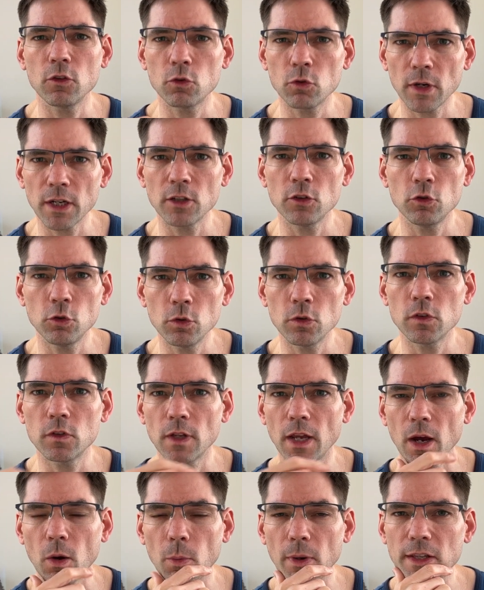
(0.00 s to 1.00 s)
do I use
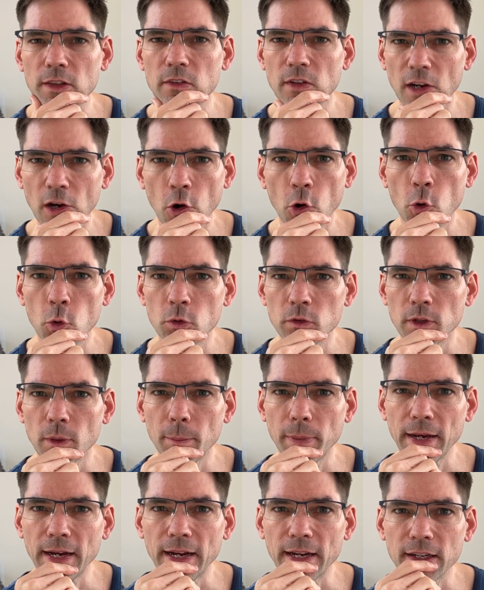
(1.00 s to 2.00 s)
that? When do I hold it
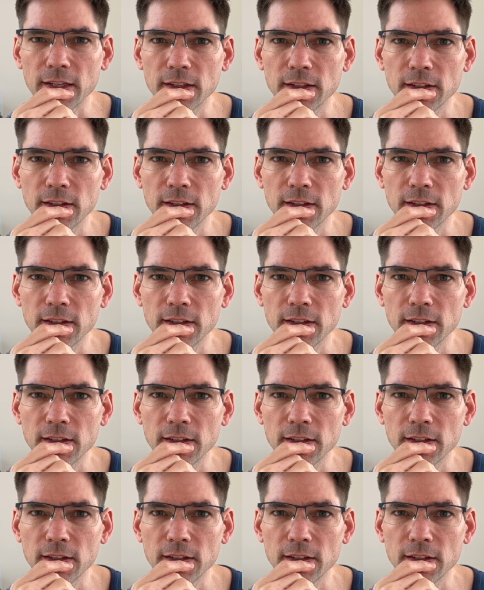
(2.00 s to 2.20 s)
back?